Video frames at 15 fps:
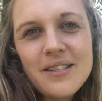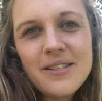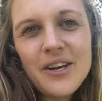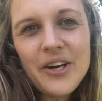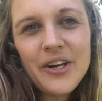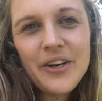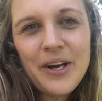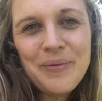so
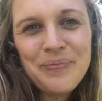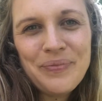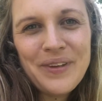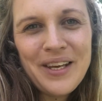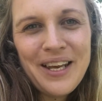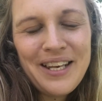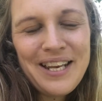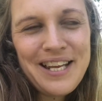
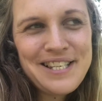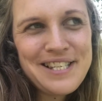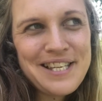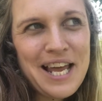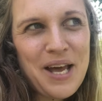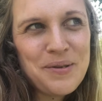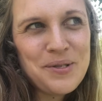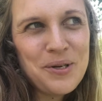next is
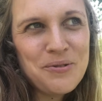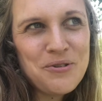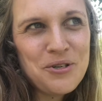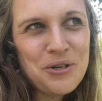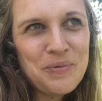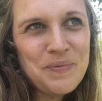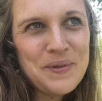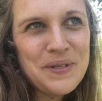household
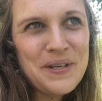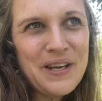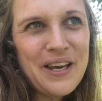jobs.